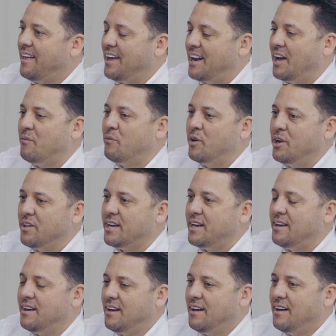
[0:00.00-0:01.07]
And I
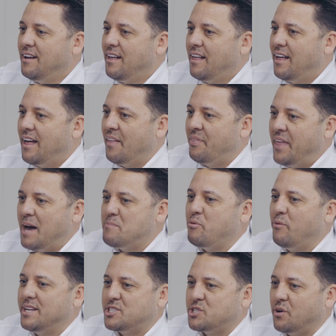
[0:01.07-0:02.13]
really, at that
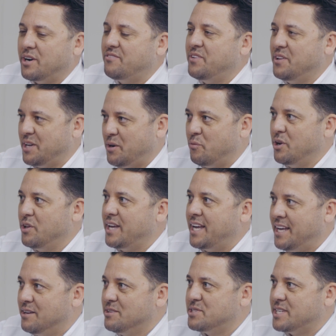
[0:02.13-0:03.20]
point, started feeling really
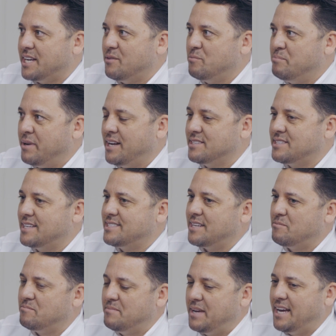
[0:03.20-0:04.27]
guilty, because I
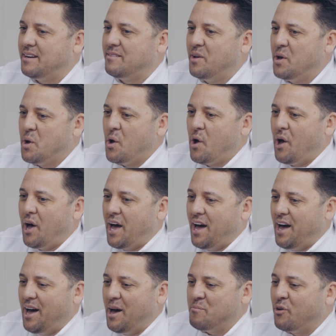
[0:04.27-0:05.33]
said, man,
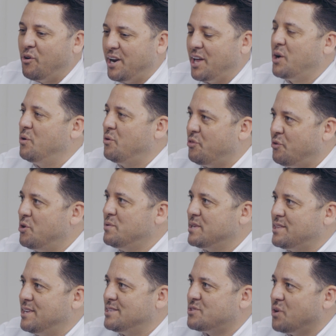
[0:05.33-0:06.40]
I'm going to go through
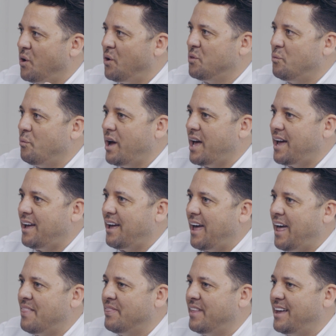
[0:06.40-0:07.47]
with this all the way.
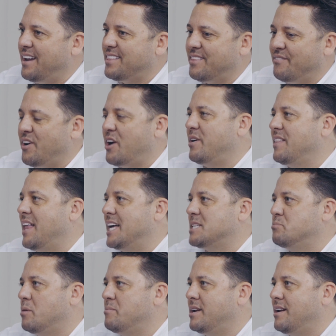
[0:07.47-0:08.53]
And then at the very last
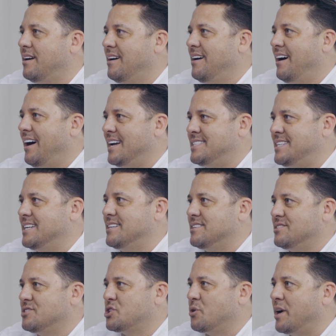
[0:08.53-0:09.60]
moment, I
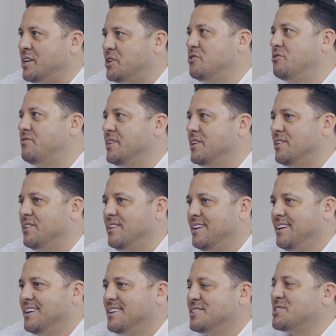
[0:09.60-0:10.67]
didn't. So I do feel
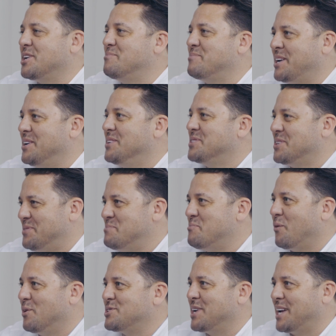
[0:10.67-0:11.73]
some guilt and
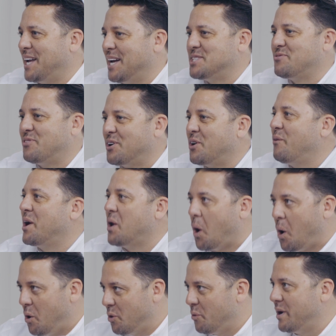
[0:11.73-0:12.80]
remorse, I guess, for going
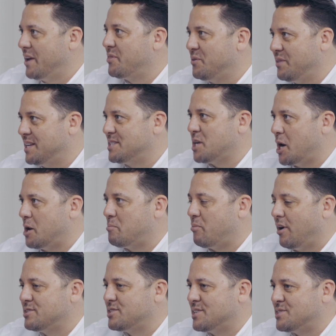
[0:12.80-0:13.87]
all the way through the entire
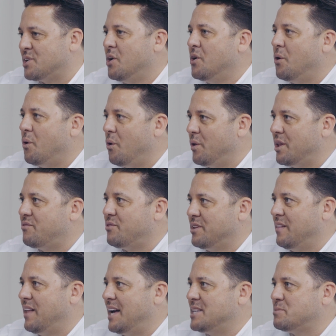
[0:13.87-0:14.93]
process only for the
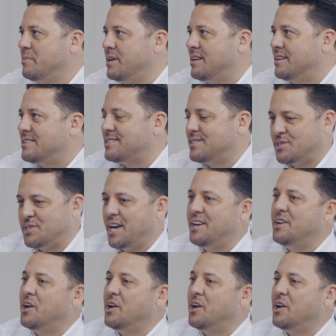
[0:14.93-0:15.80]
last minute to say